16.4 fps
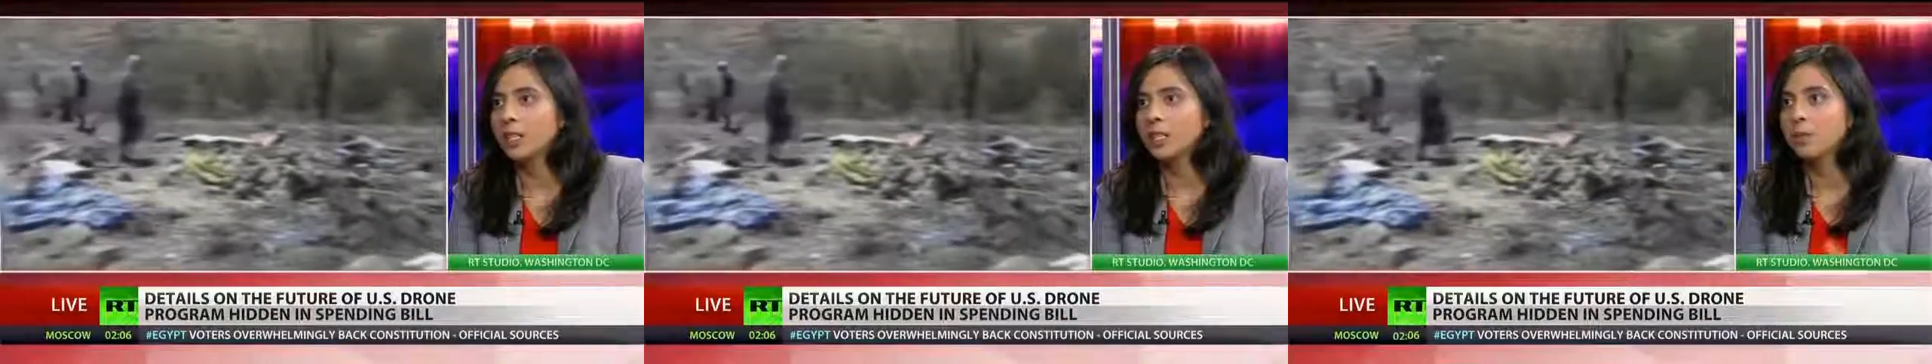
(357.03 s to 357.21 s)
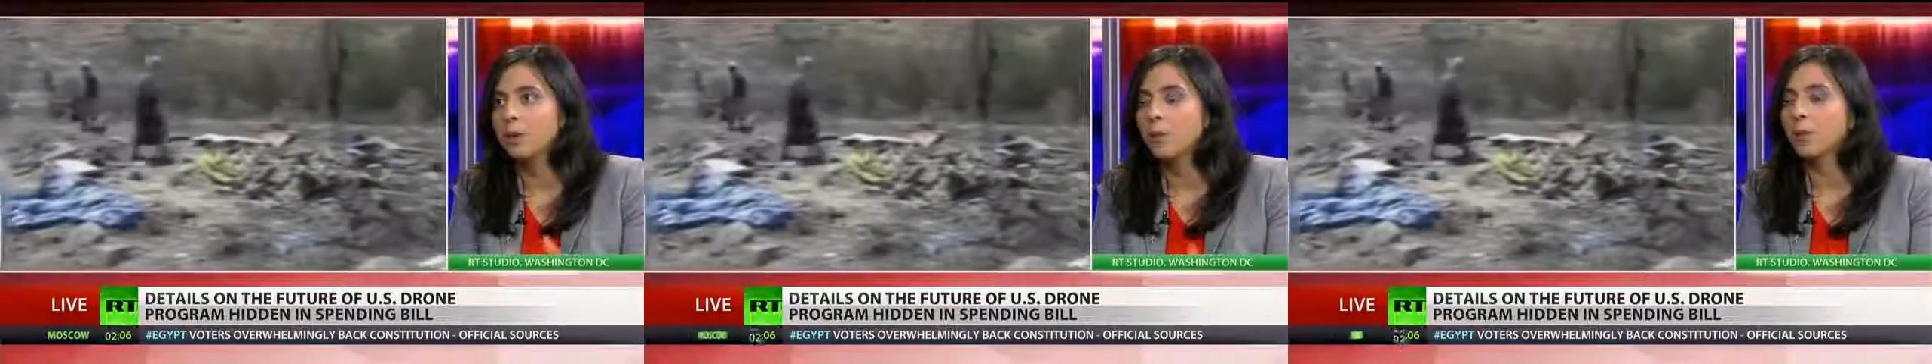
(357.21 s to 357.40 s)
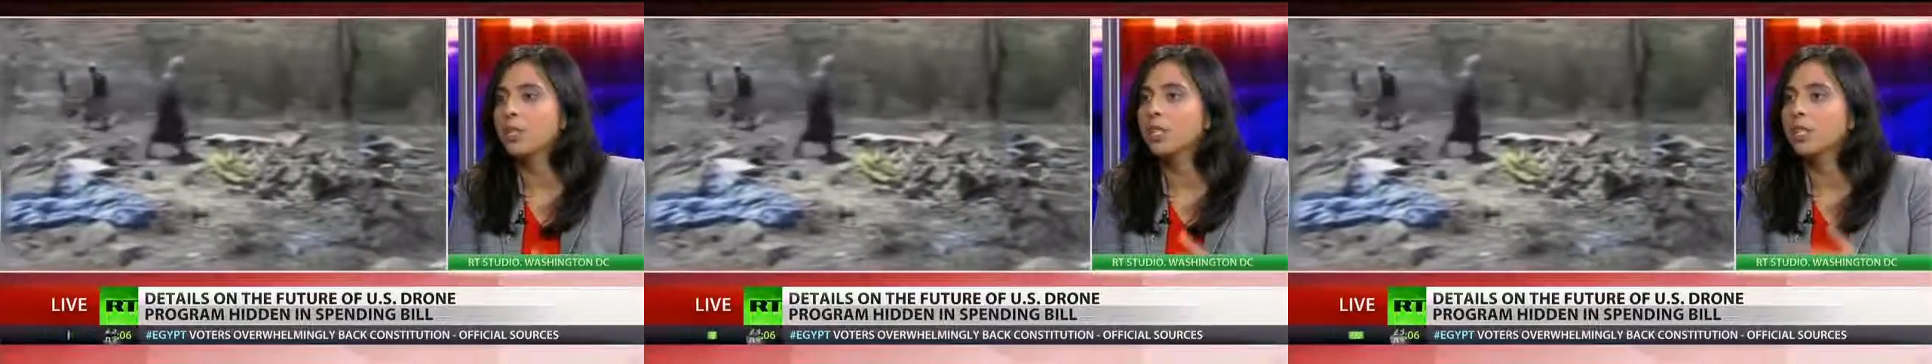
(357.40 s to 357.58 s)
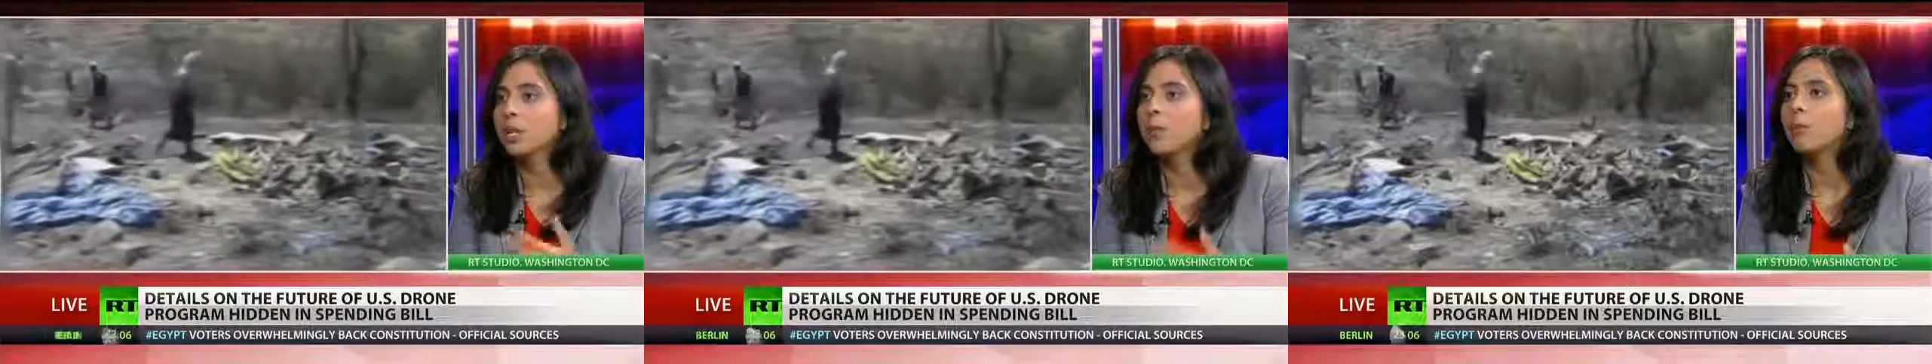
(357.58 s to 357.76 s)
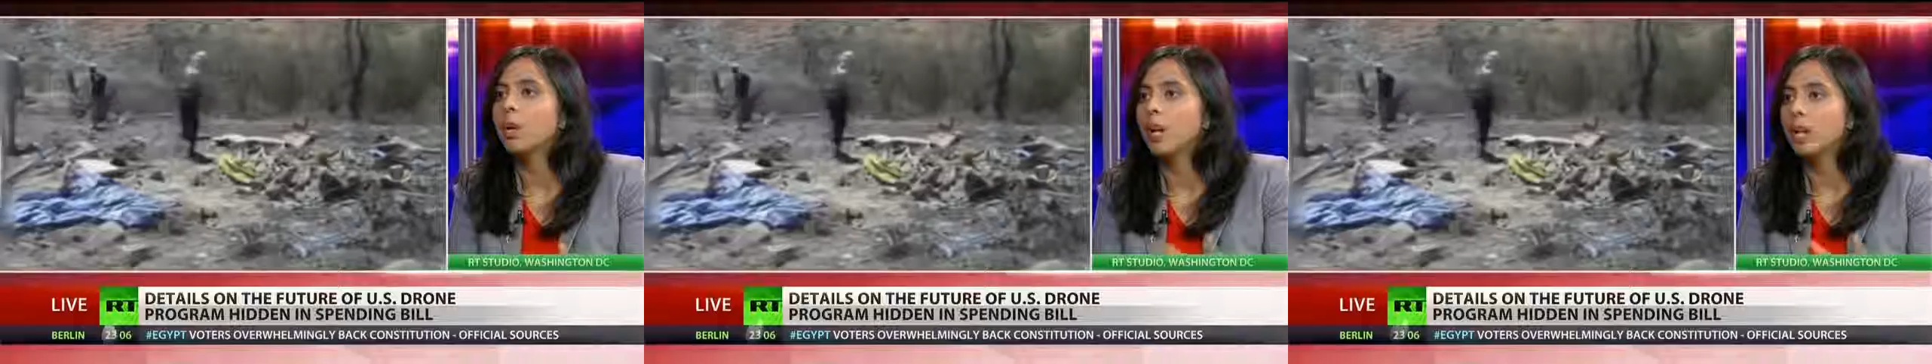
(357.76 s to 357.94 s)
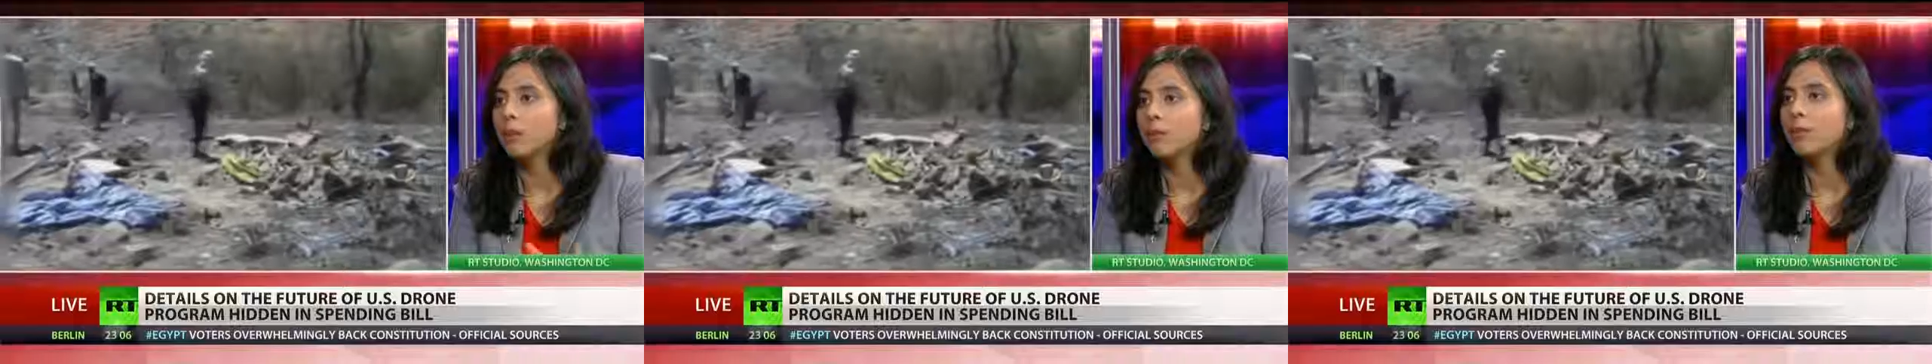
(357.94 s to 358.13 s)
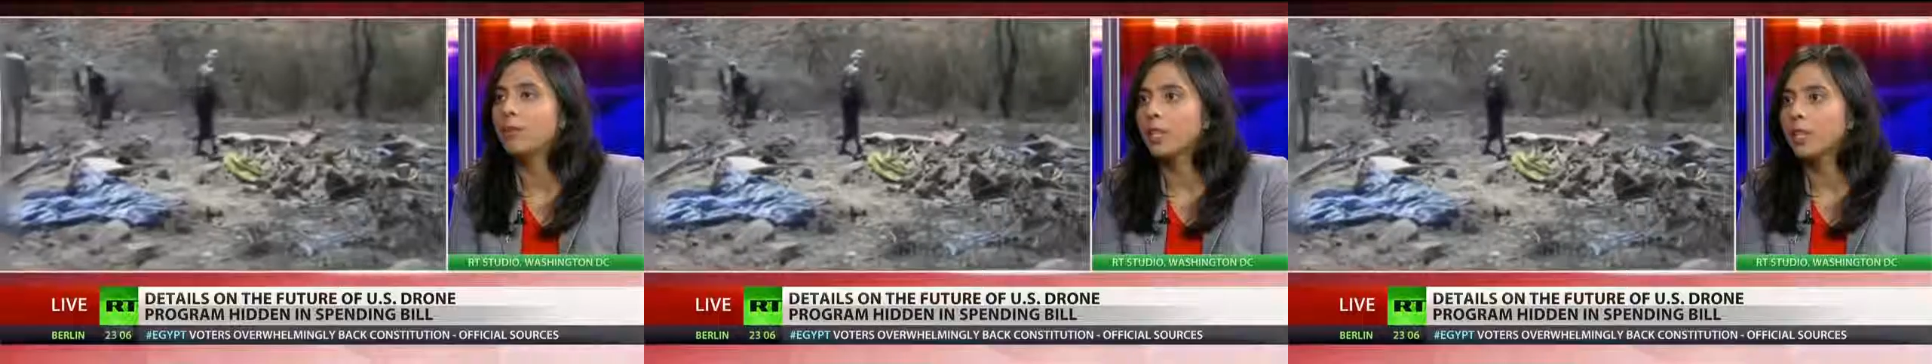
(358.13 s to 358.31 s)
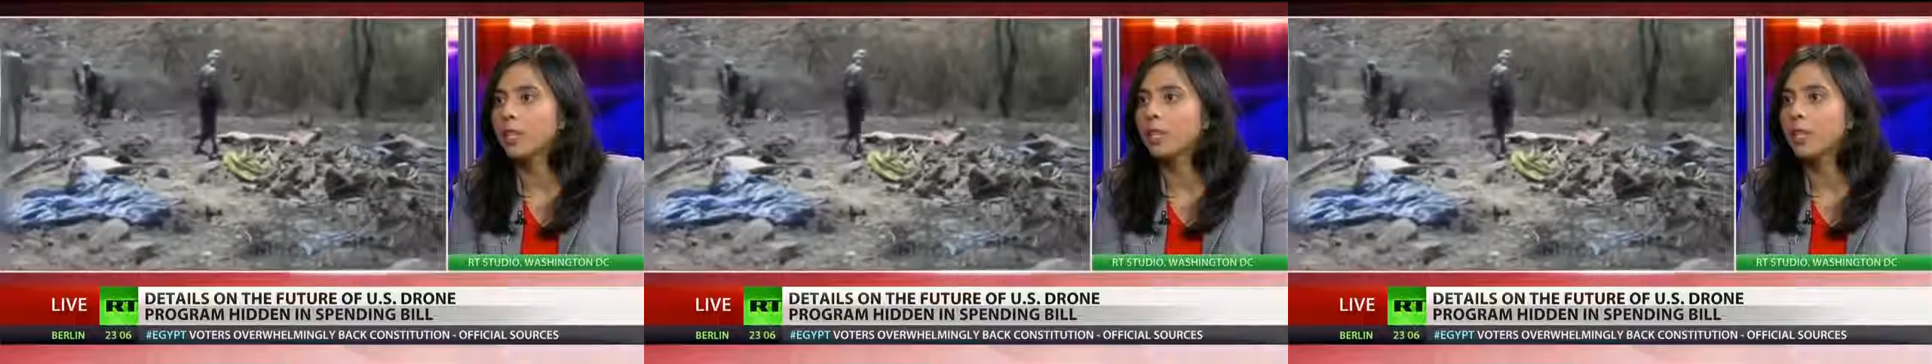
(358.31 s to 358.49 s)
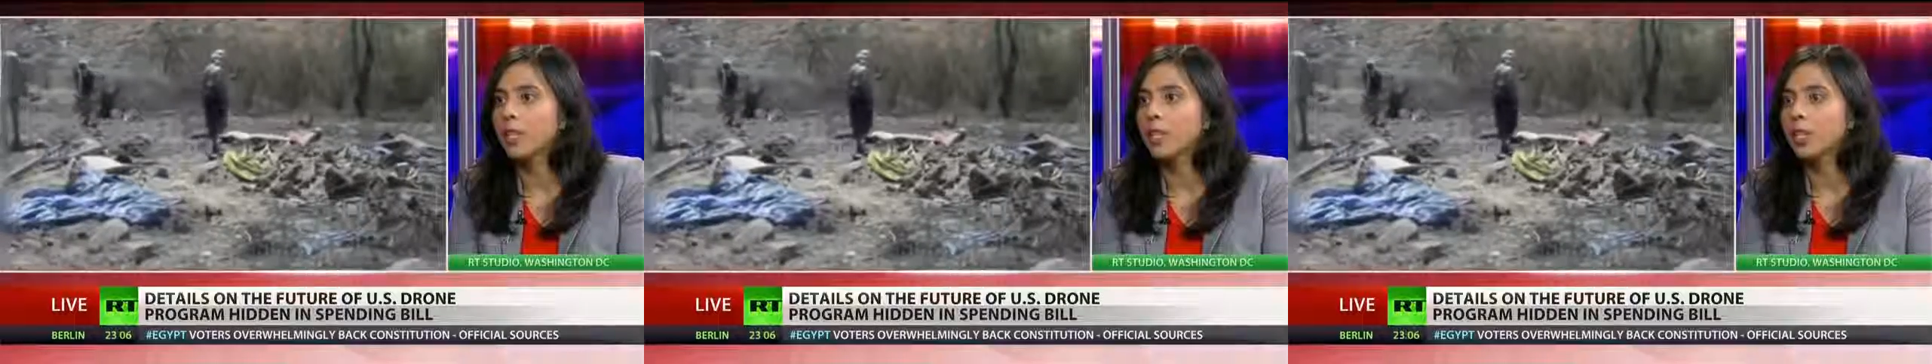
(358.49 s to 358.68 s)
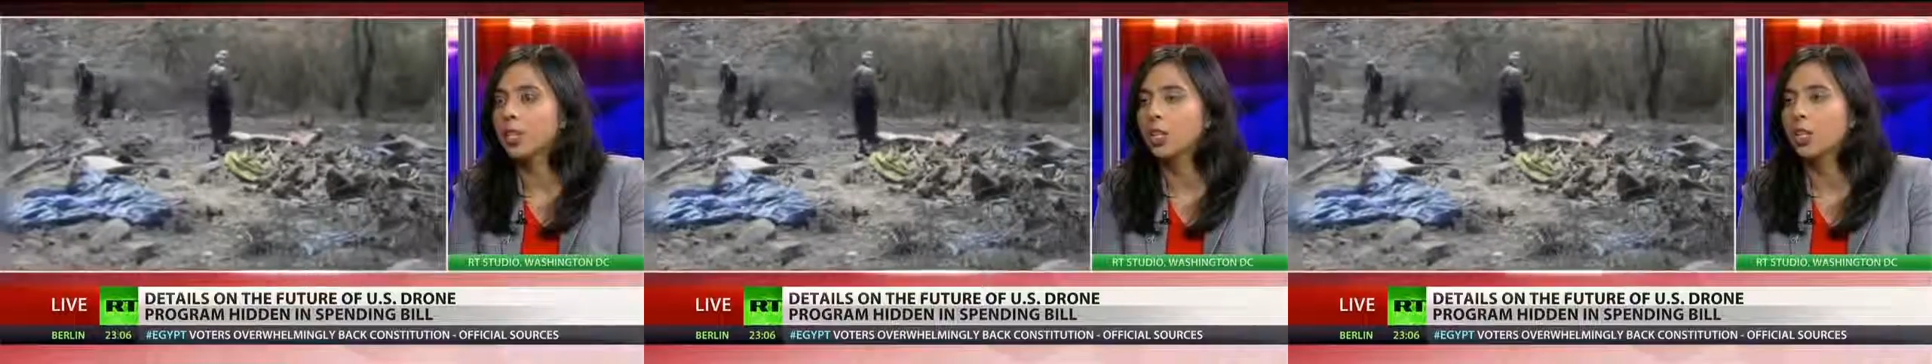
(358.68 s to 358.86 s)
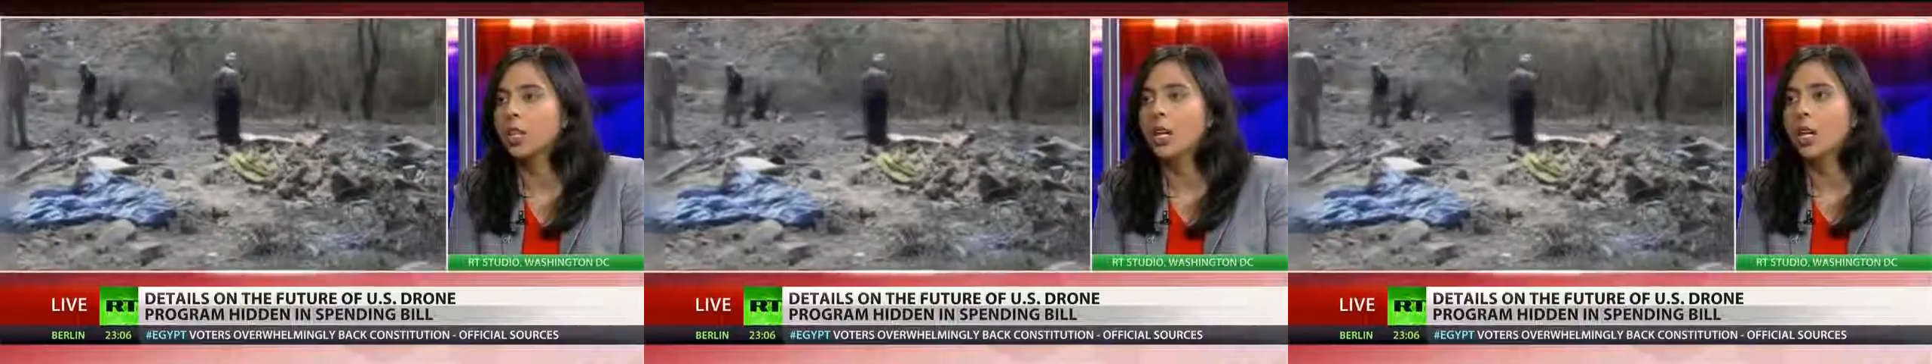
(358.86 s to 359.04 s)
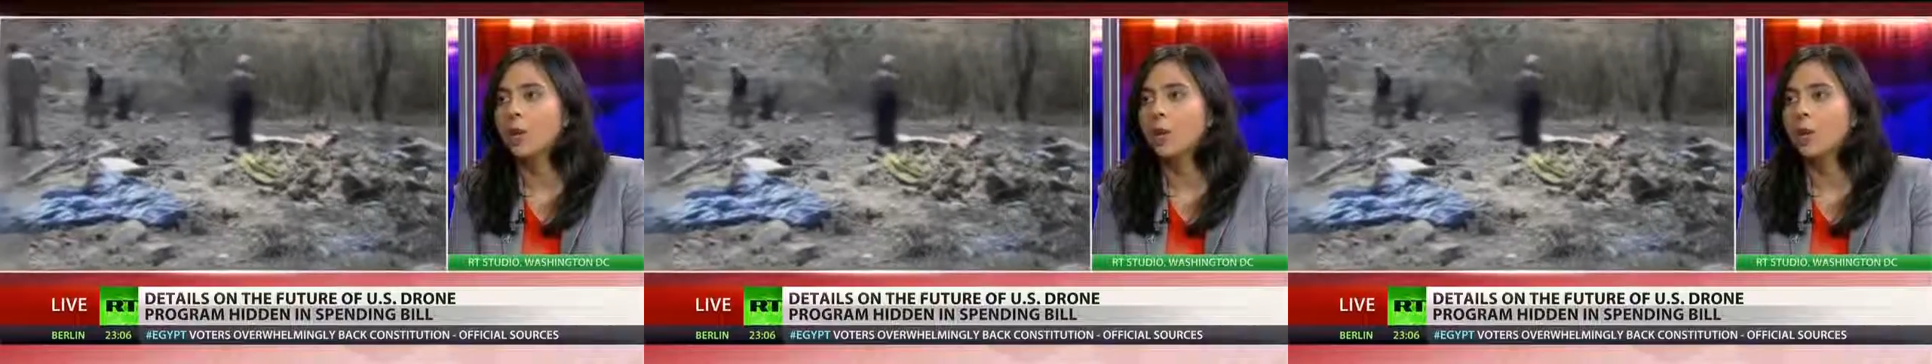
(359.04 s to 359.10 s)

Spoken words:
it's met with some kind of investigation.